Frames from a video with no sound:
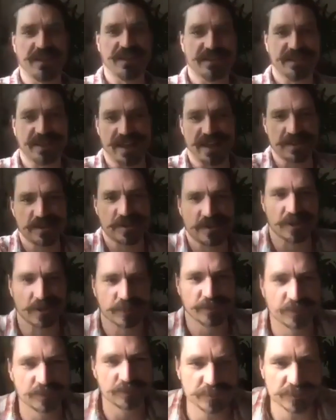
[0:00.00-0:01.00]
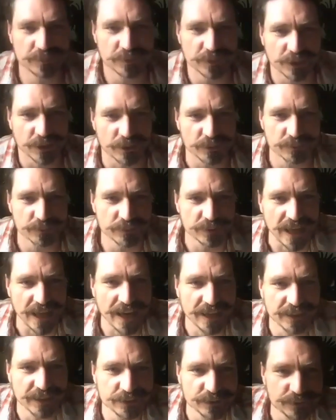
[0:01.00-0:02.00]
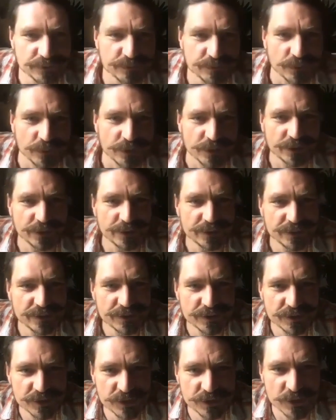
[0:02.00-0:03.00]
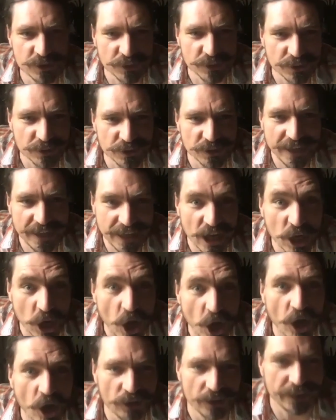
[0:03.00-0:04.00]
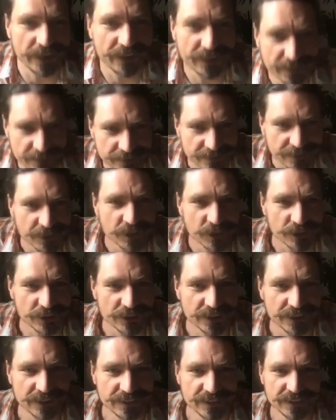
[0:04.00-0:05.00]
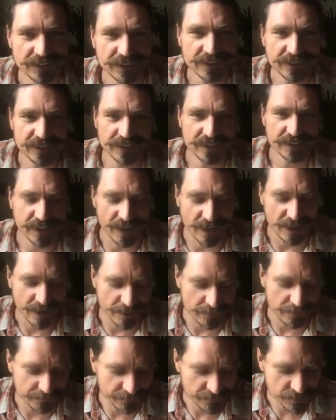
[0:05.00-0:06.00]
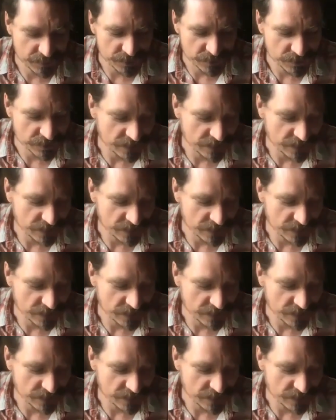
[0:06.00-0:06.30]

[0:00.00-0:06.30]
that's the, you know, Latin for to, like a calling, literally. So it's